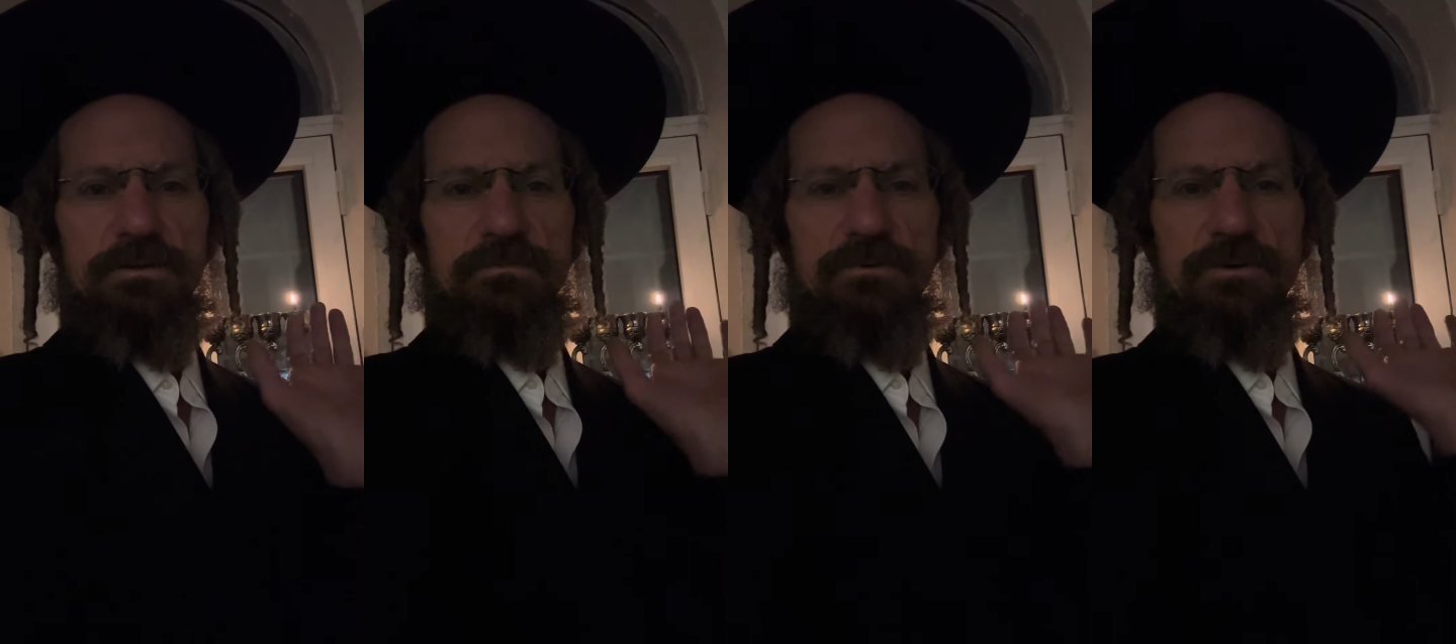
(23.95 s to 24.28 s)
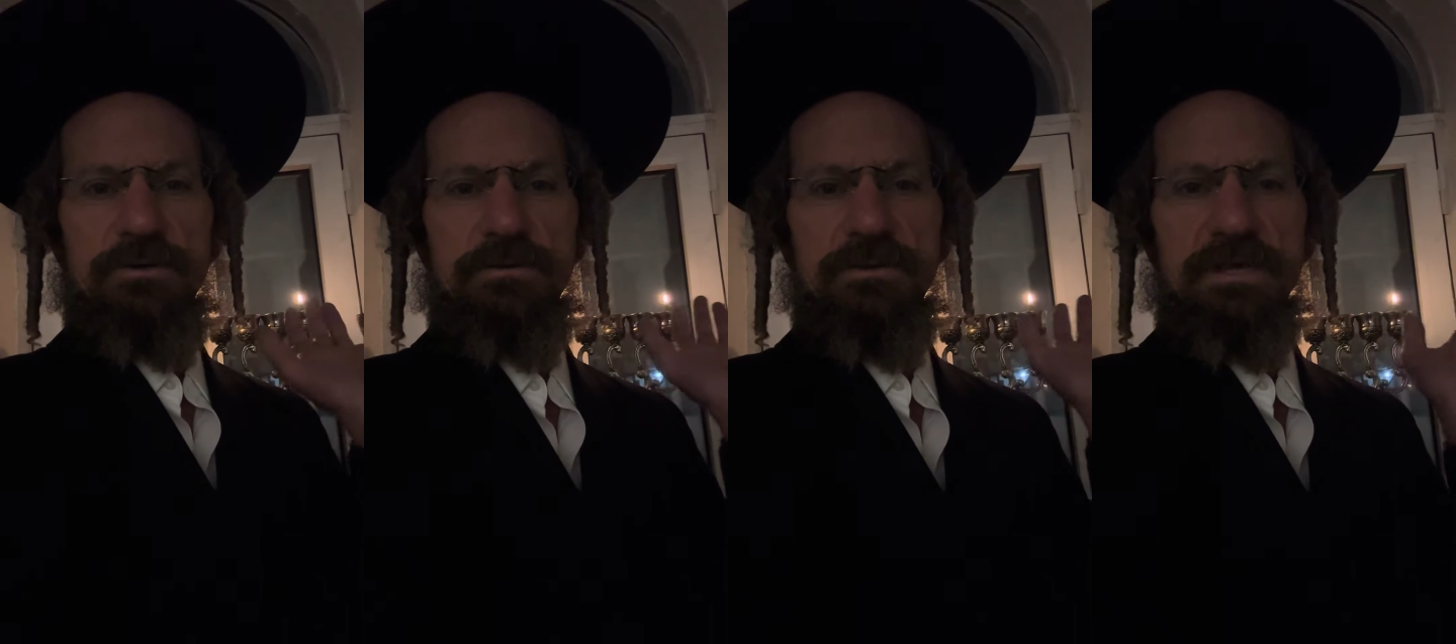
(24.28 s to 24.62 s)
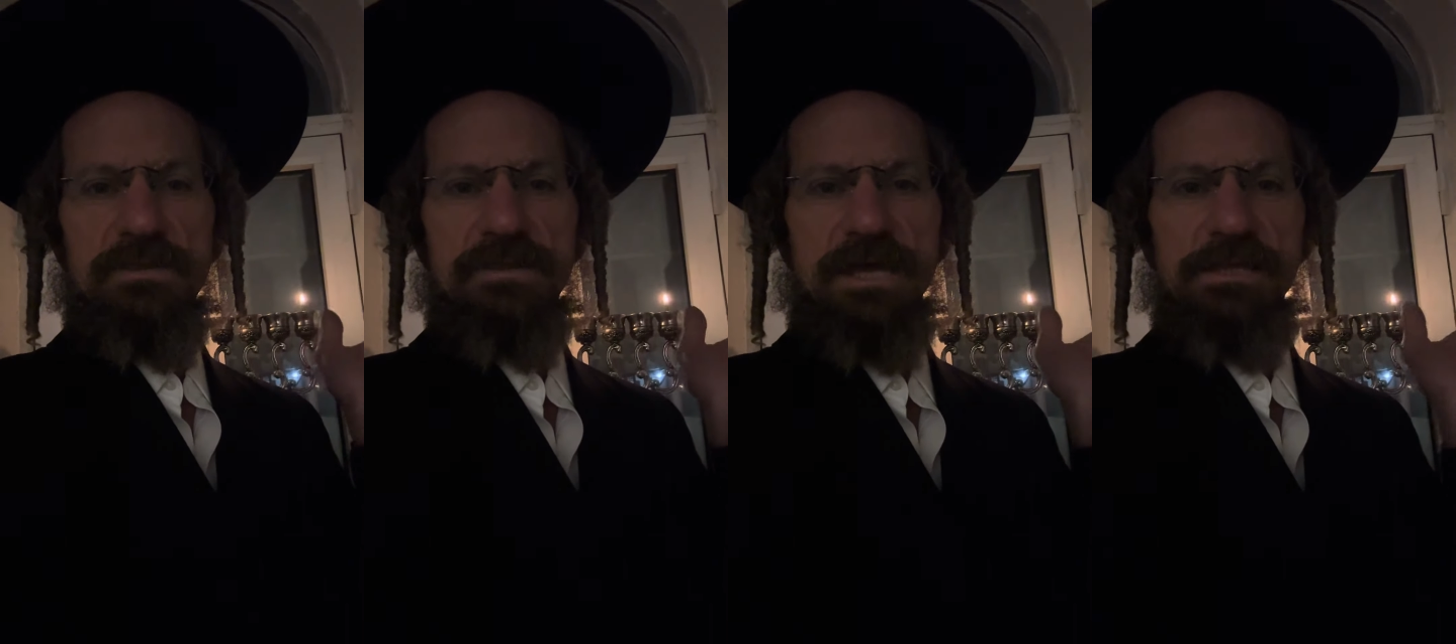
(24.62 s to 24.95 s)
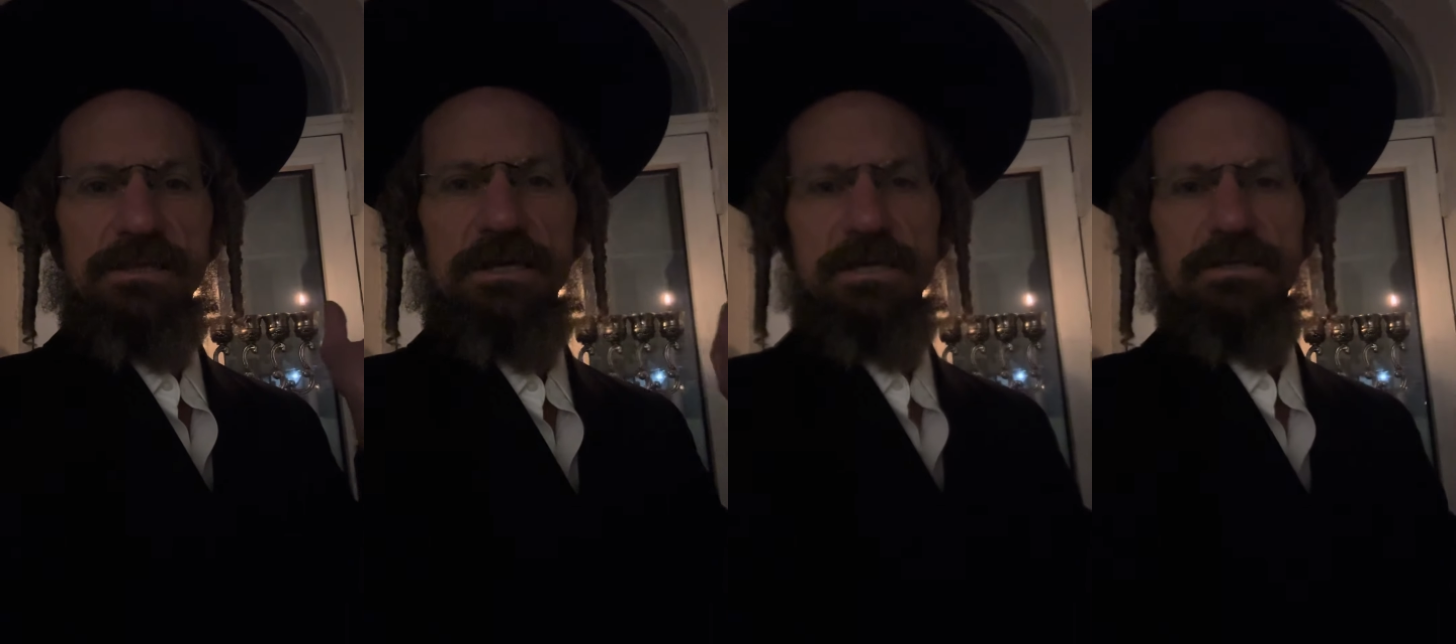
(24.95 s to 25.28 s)
the more that
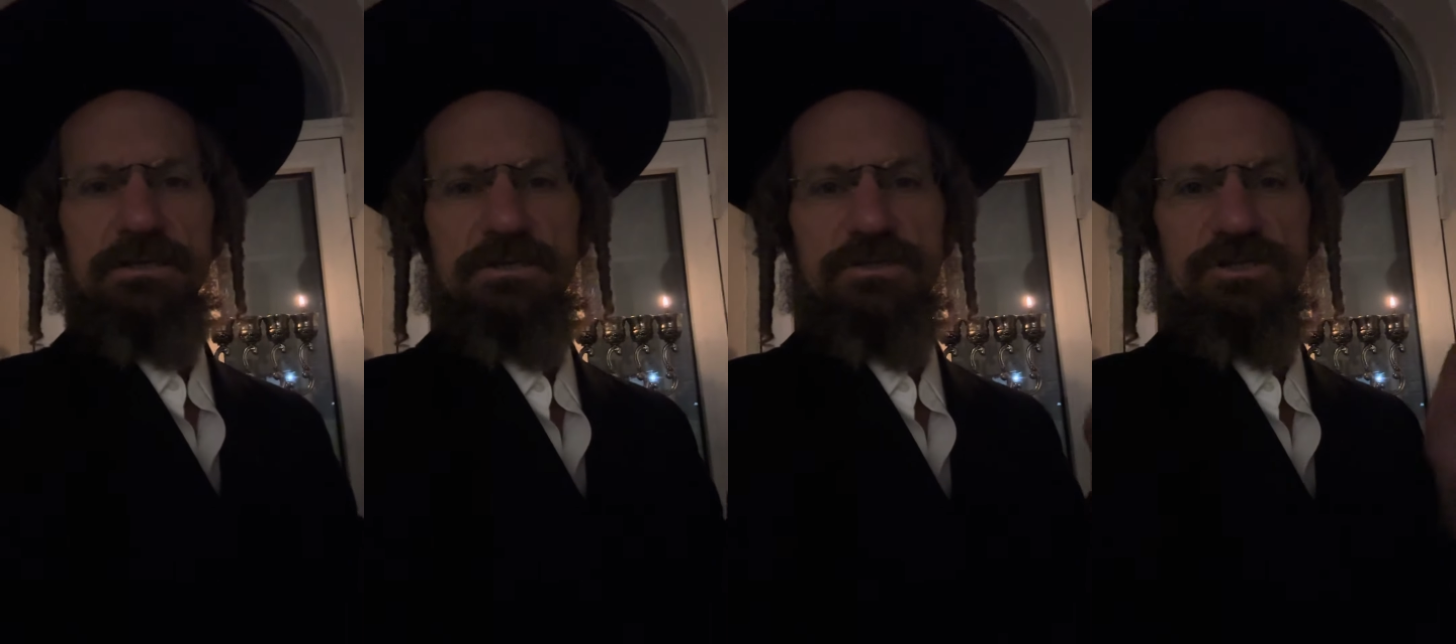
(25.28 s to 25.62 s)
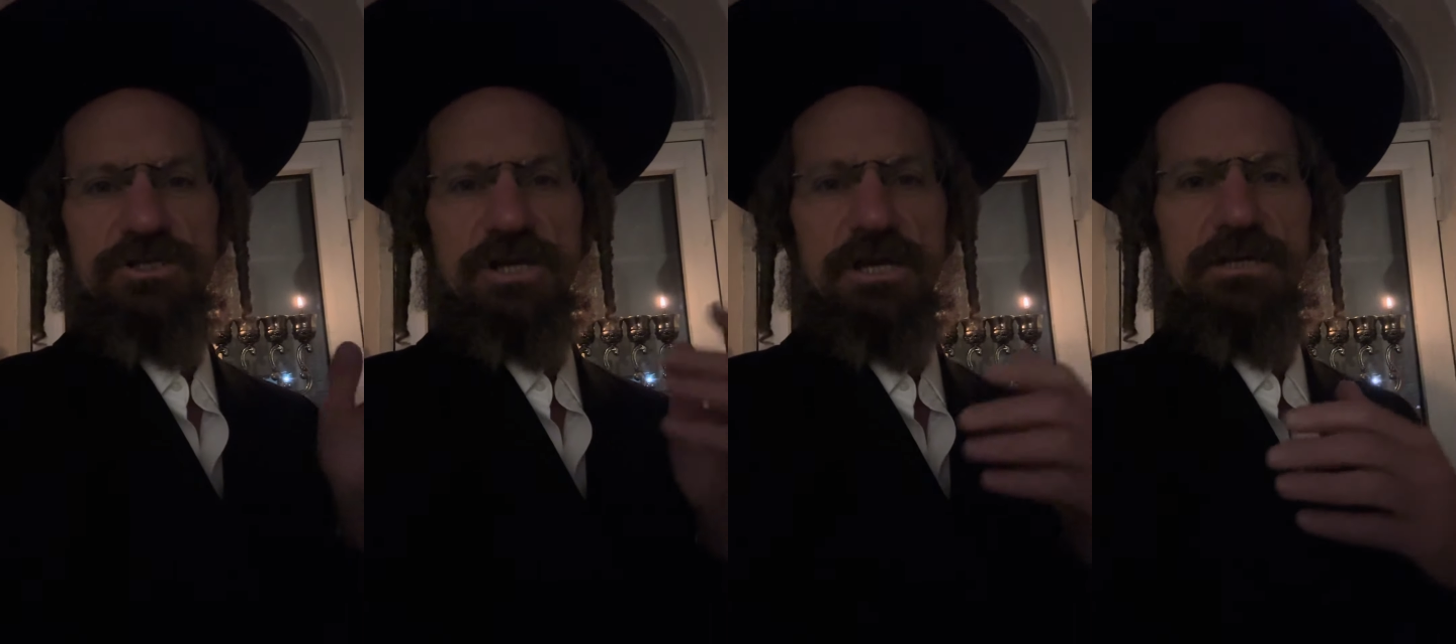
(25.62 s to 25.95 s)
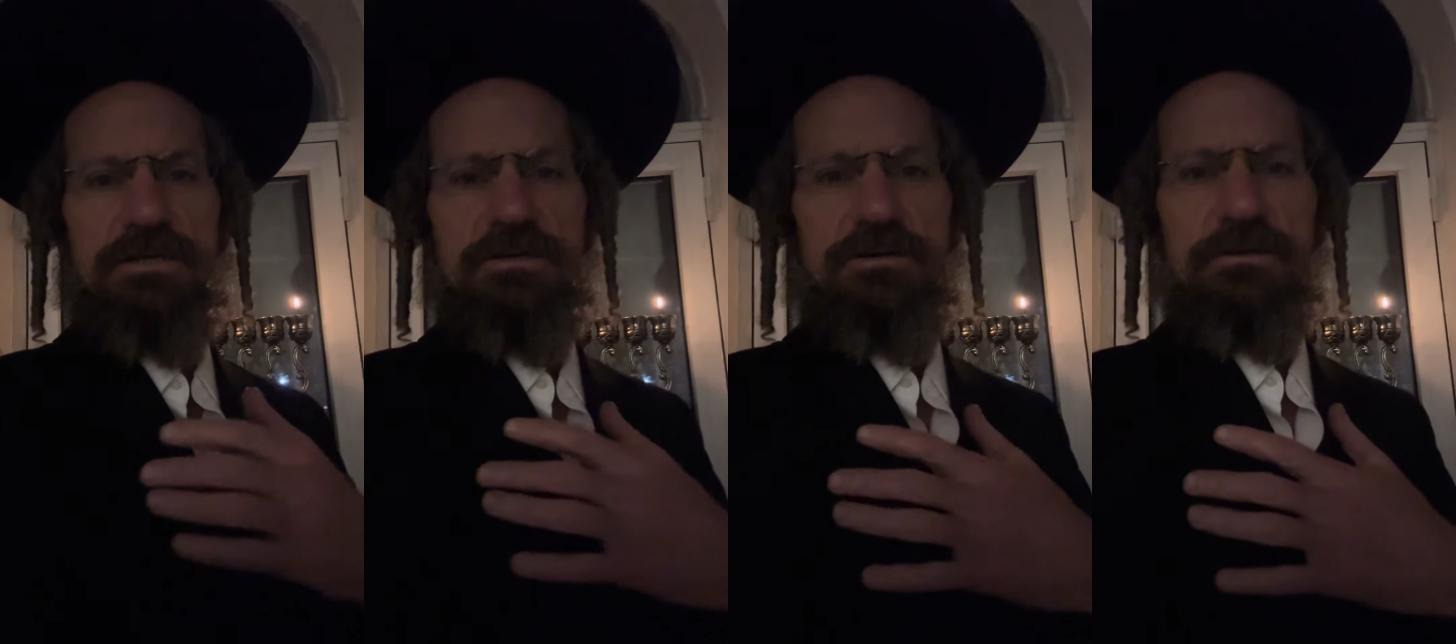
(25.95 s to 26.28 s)
that light can shine in